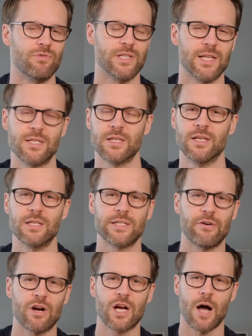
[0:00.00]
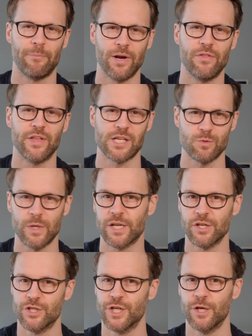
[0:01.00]
resistance, there are a couple of things we
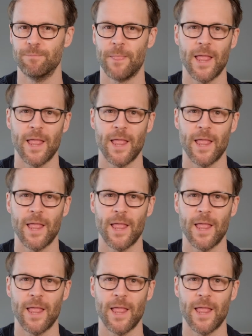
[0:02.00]
can do.